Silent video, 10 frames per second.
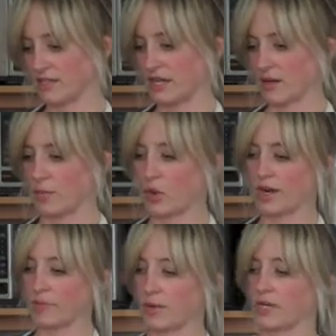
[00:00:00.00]
cut up
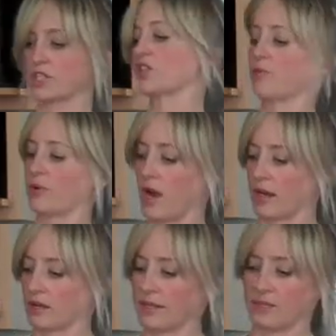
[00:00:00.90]
1 bunch of
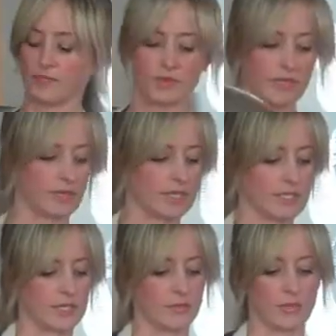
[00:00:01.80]
broccoli, my
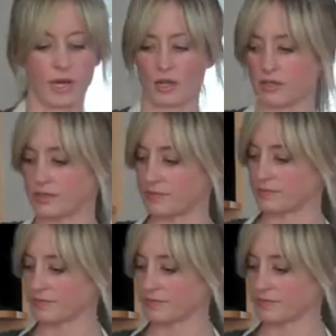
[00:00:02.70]
steamed broccoli.